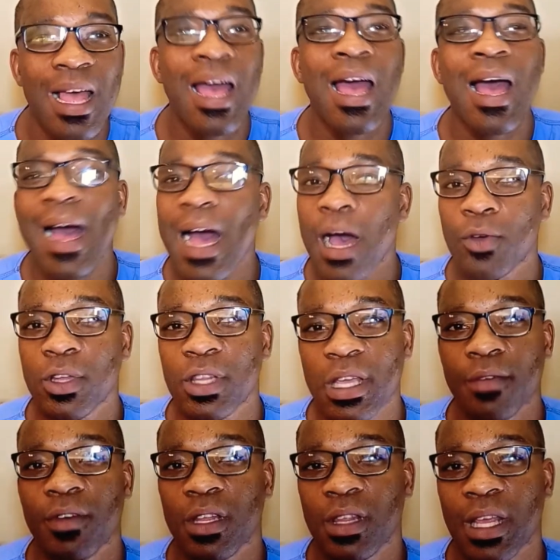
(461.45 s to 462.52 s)
I will leave a
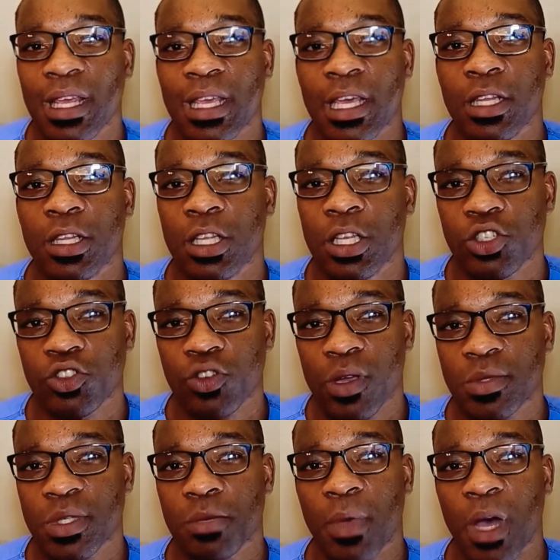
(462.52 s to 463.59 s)
link in the description
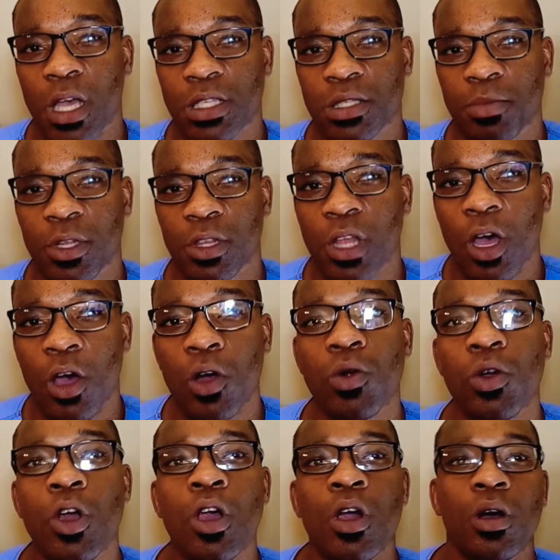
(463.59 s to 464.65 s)
box below
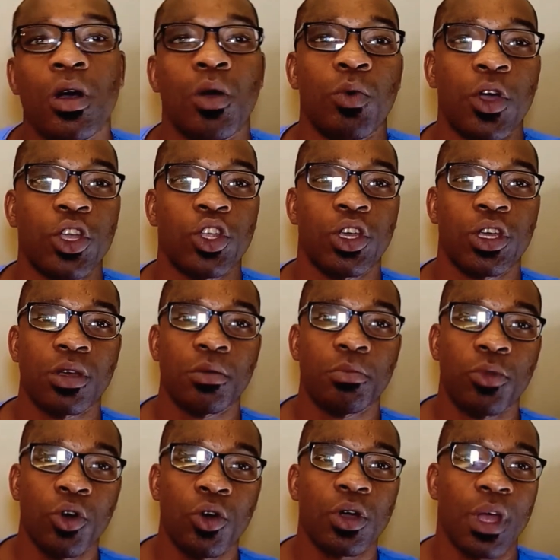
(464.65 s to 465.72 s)
or where you could book a